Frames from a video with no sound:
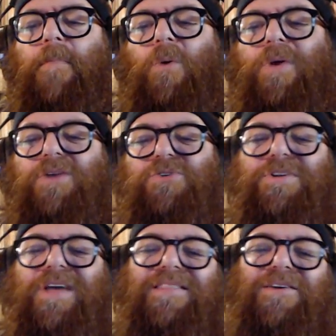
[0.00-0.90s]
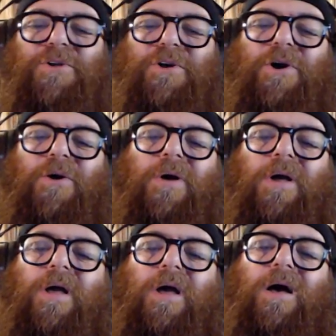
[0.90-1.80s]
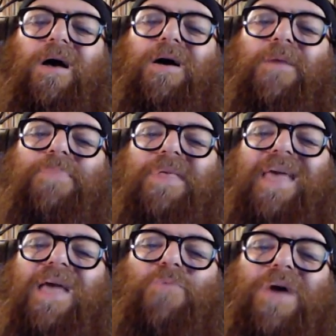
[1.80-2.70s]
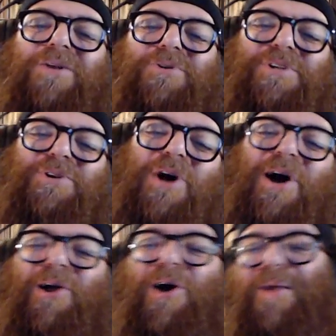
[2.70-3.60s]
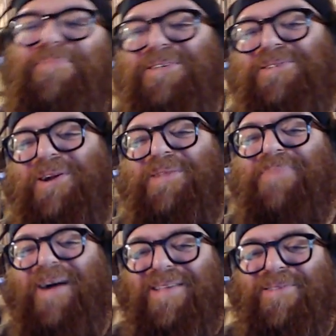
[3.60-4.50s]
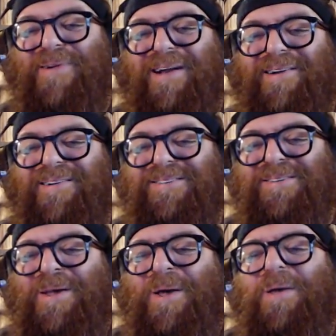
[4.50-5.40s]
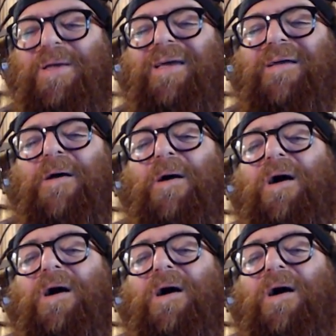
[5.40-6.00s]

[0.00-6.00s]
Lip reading: Okay, so yeah, there you go. Gay waiters and car hops started buying the records. Okay.